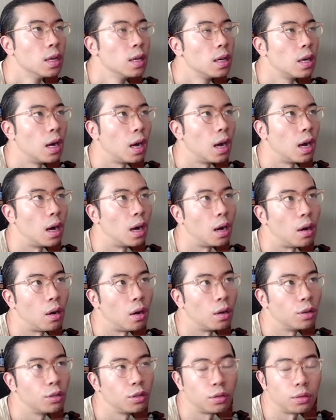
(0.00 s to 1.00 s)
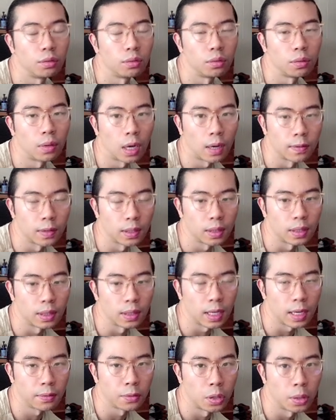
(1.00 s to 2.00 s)
onto obviously
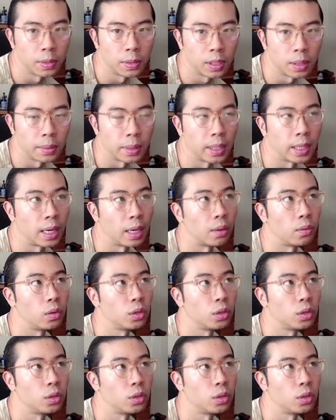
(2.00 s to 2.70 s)
the FOMC meeting,